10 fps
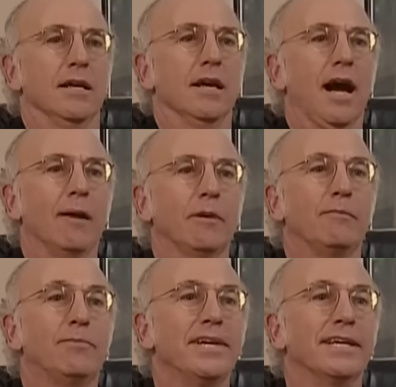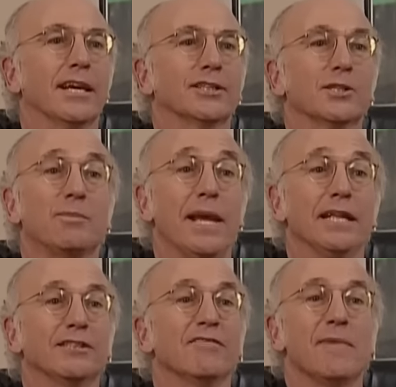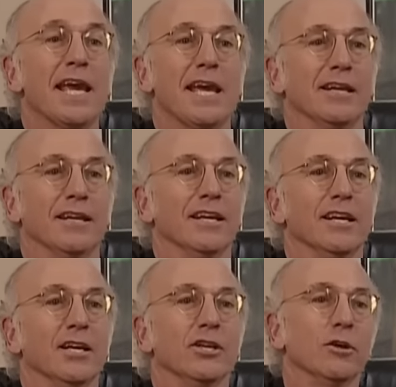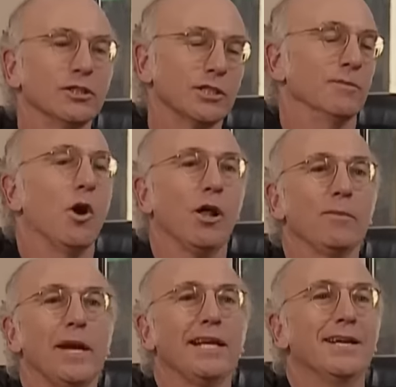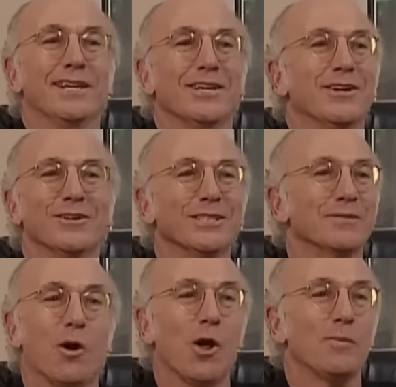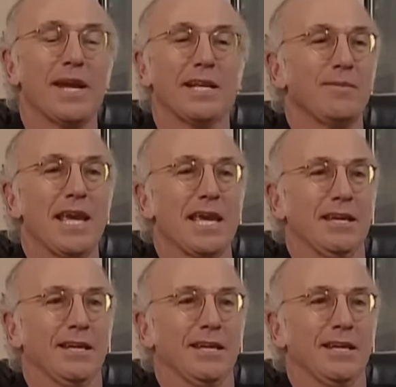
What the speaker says: I'm a big, expansive man. You're a small, petty. You're a small, petty man.